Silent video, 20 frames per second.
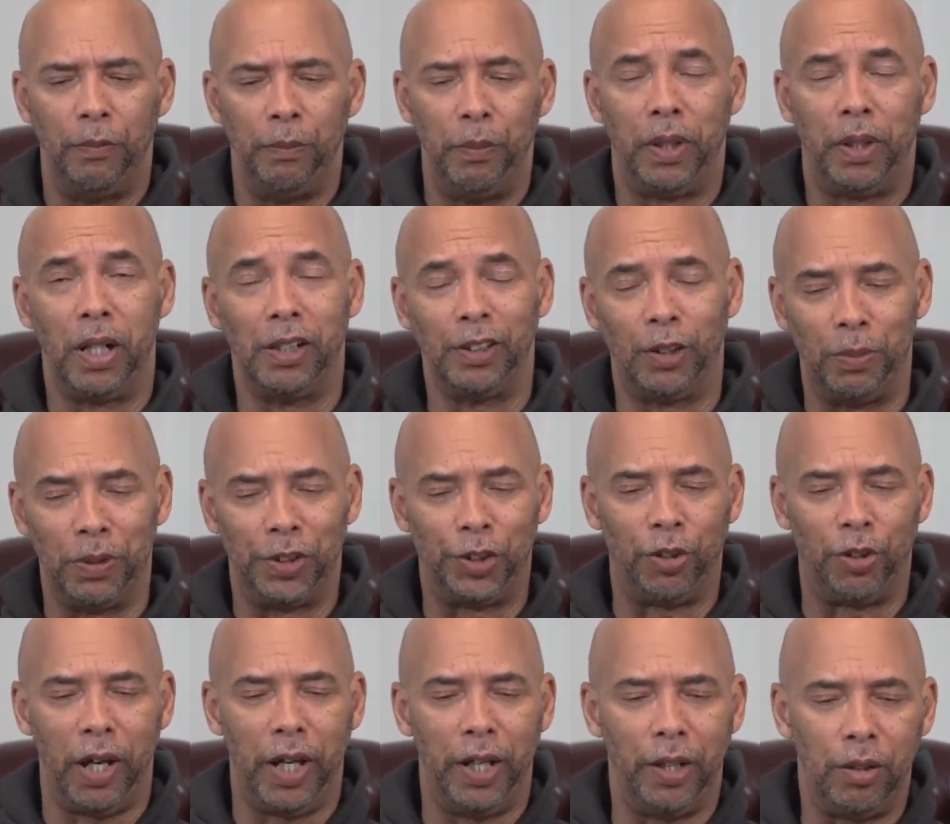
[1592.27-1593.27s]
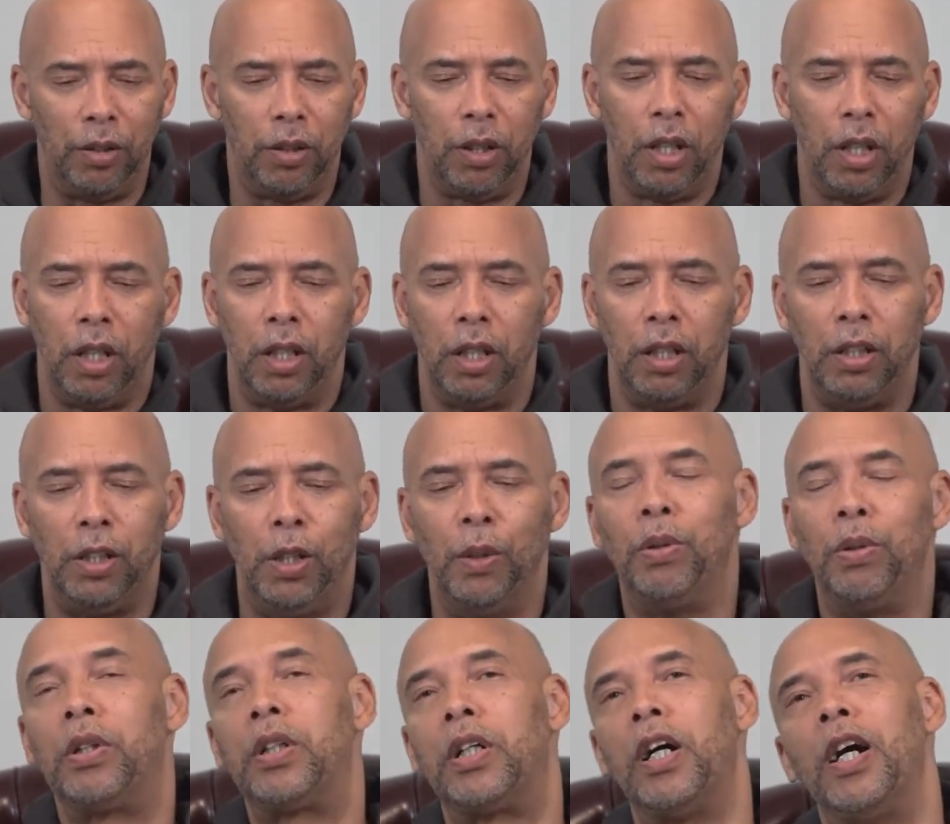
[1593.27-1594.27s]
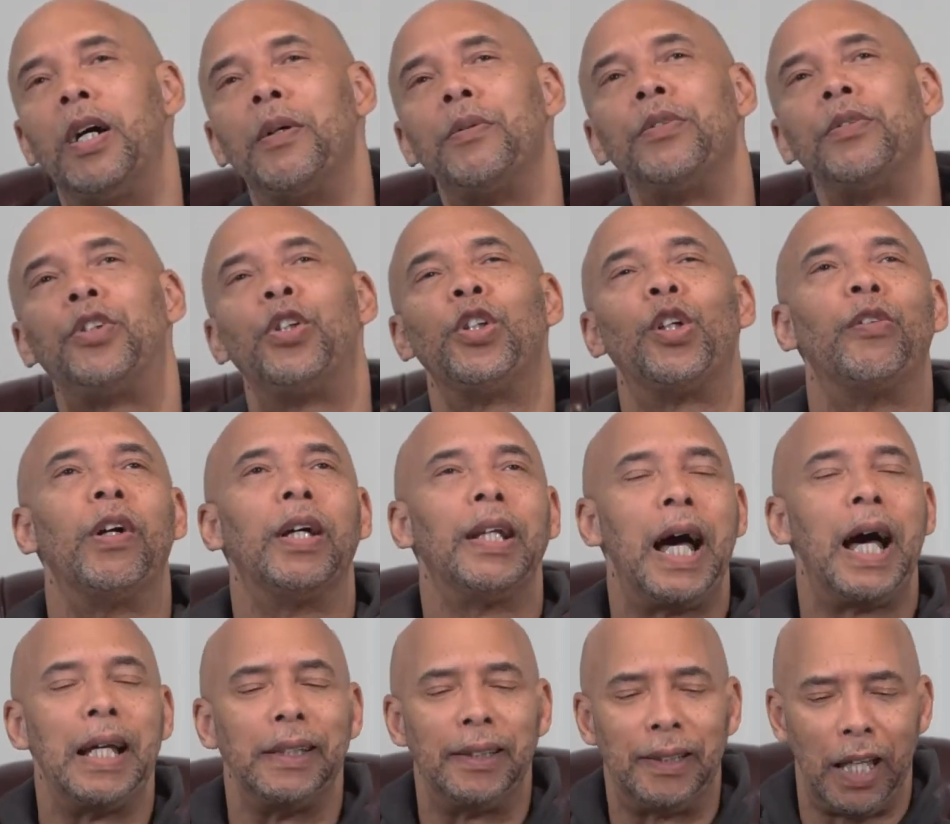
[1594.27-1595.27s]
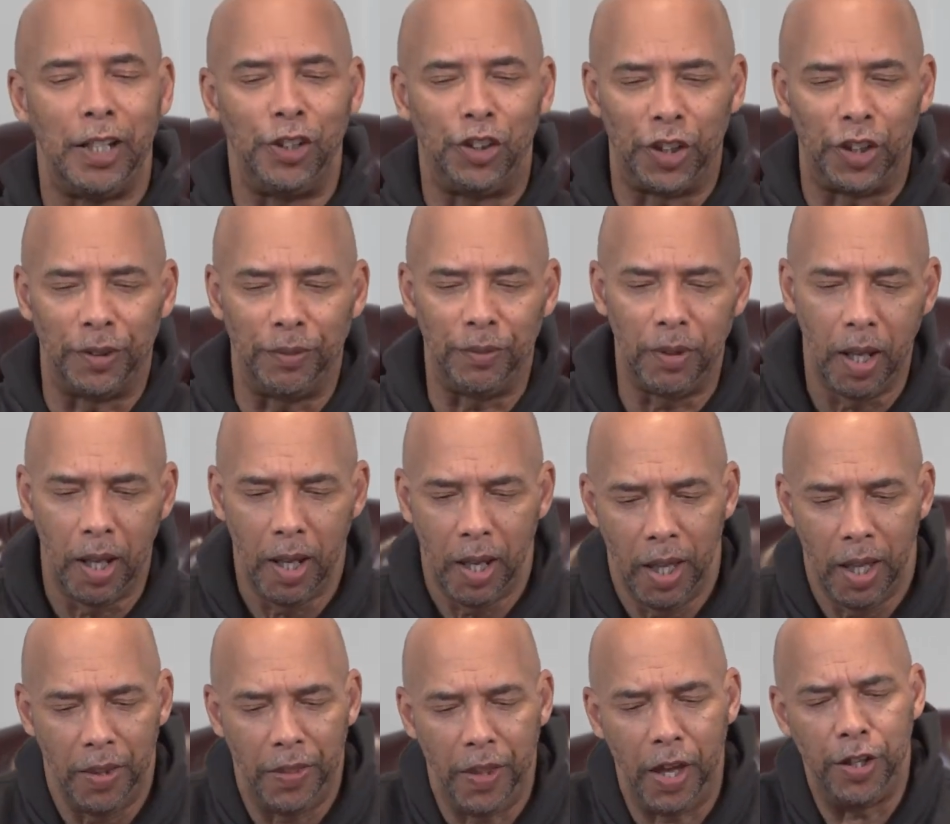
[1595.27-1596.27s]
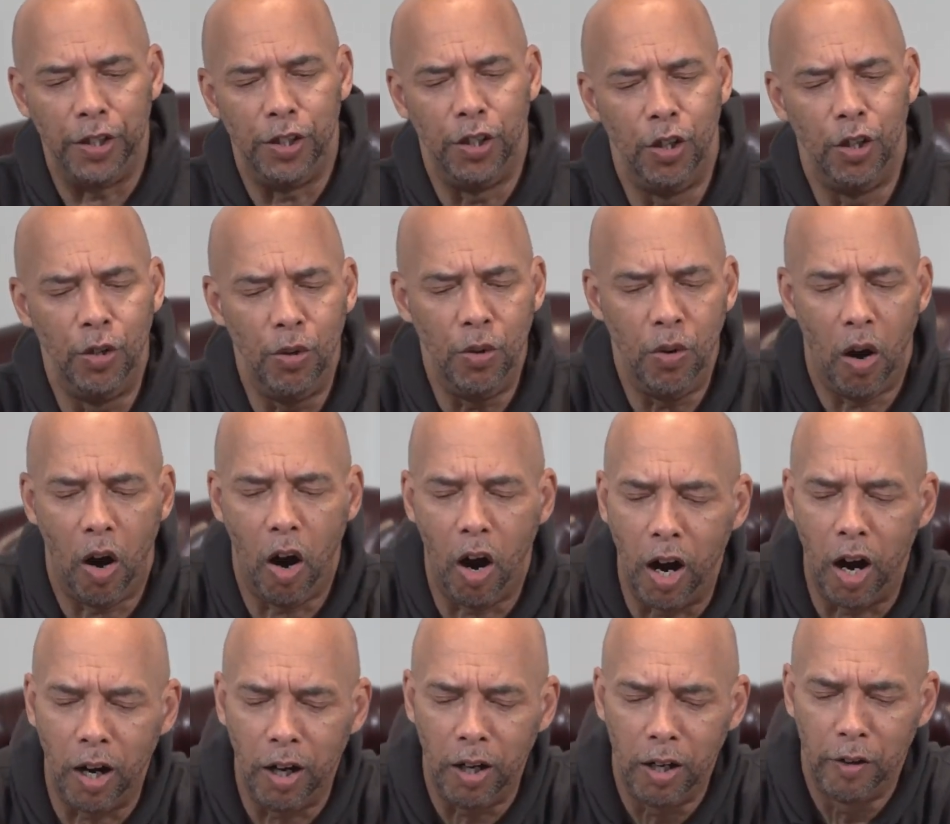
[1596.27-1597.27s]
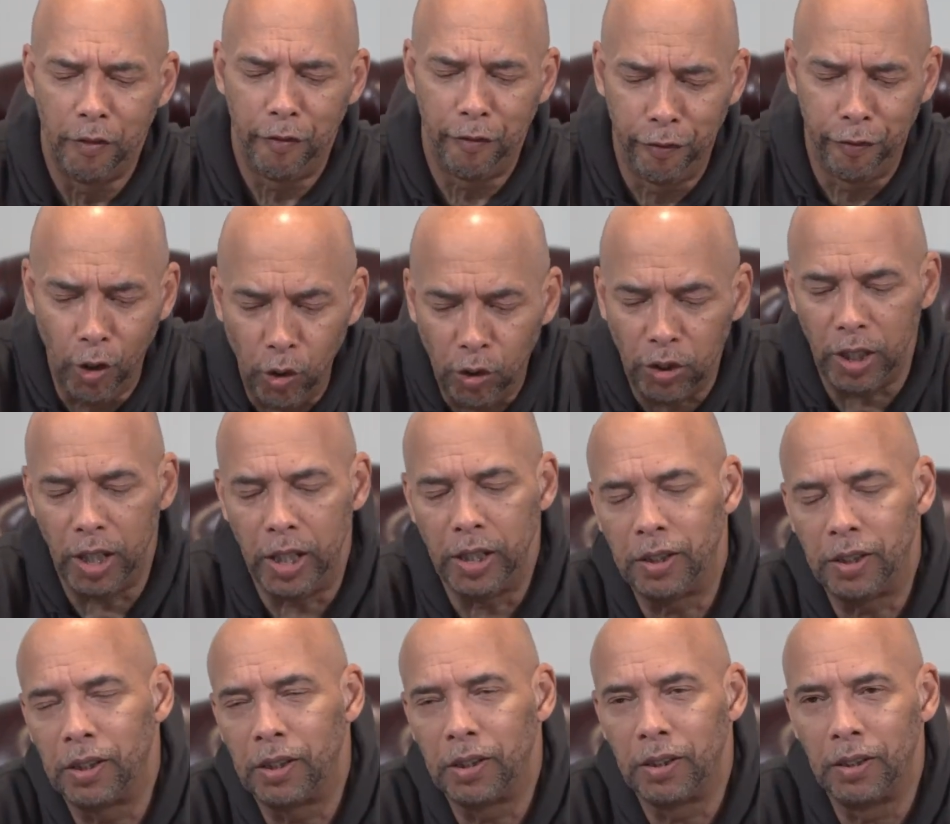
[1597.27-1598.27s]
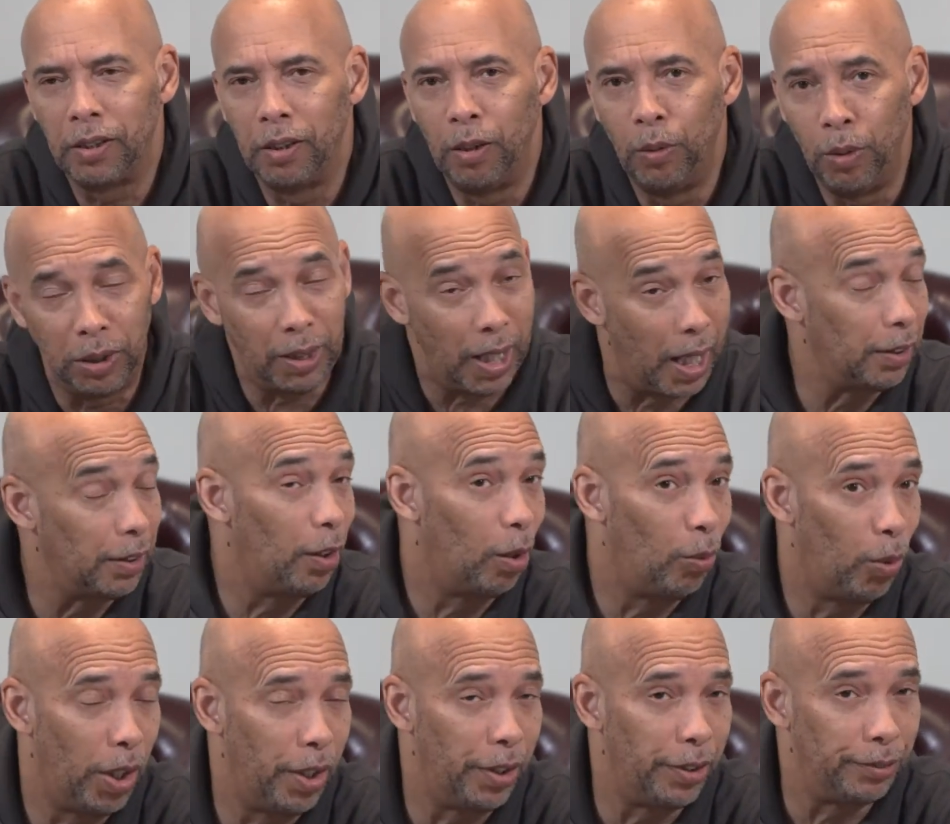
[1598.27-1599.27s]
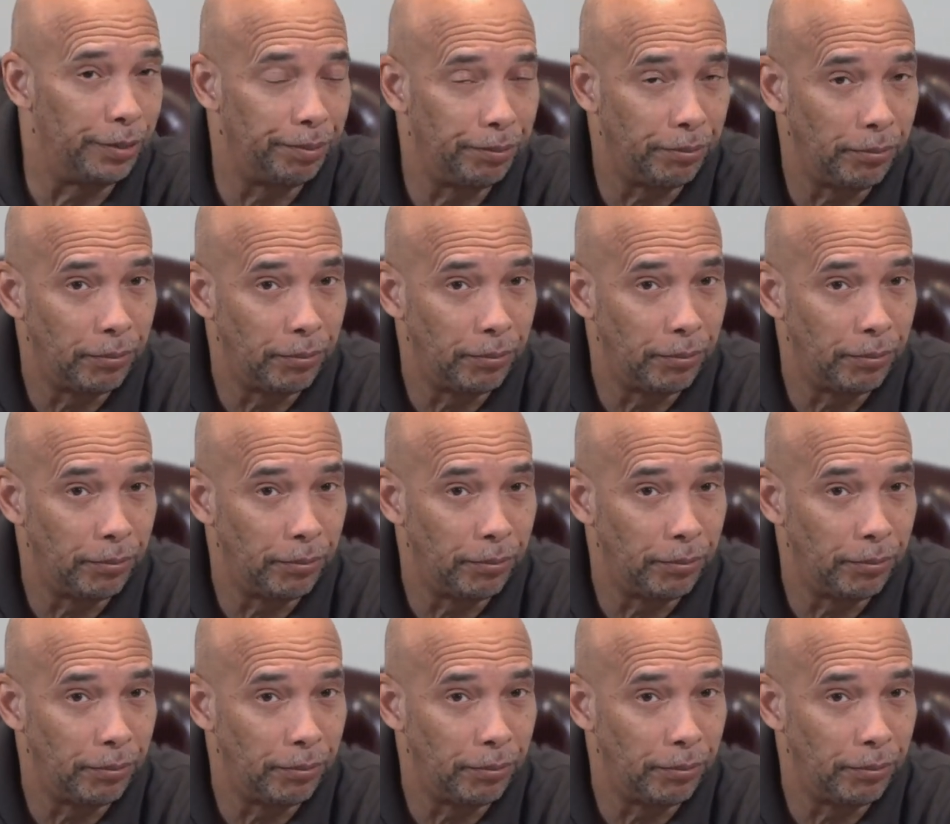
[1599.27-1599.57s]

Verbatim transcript: because of betrayal, you will come to the realization that you are fruitless without the Word.